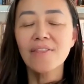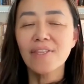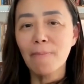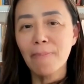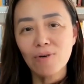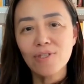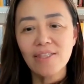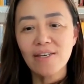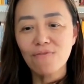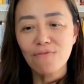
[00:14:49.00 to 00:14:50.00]
They're
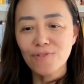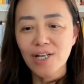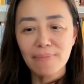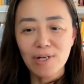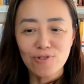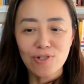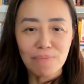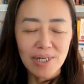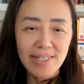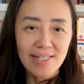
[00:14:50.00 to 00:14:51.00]
building their full time coaching
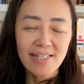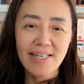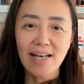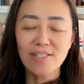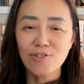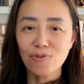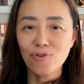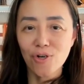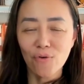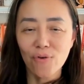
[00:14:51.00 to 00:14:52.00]
business. And so
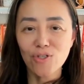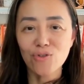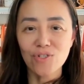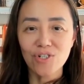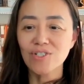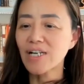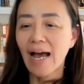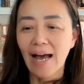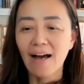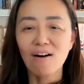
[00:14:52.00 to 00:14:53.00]
you're going to learn
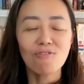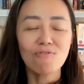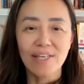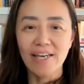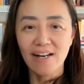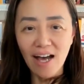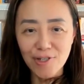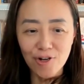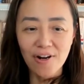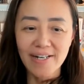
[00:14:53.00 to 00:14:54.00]
how they got
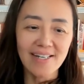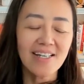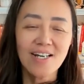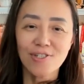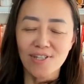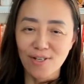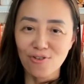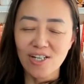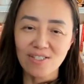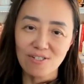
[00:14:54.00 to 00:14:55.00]
started so that
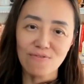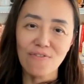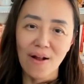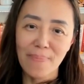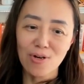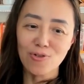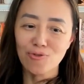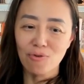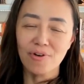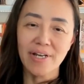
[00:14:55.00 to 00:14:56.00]
you can learn from their
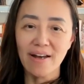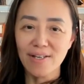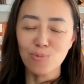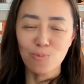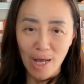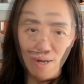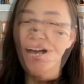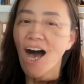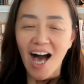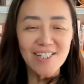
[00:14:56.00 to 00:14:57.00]
story as well.
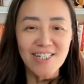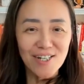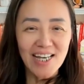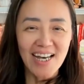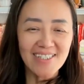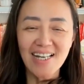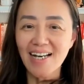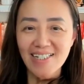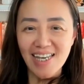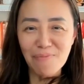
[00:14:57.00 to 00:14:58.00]
Until then,
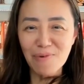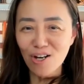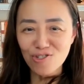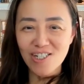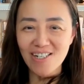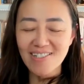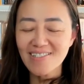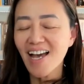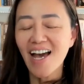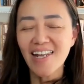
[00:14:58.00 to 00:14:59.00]
keep coaching,
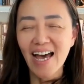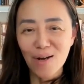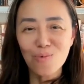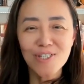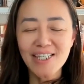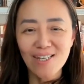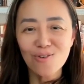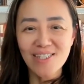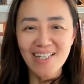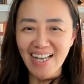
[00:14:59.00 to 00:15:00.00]
and I will see you
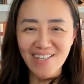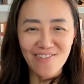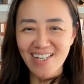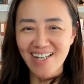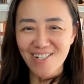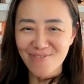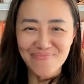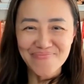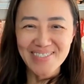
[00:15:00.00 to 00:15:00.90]
in the next video.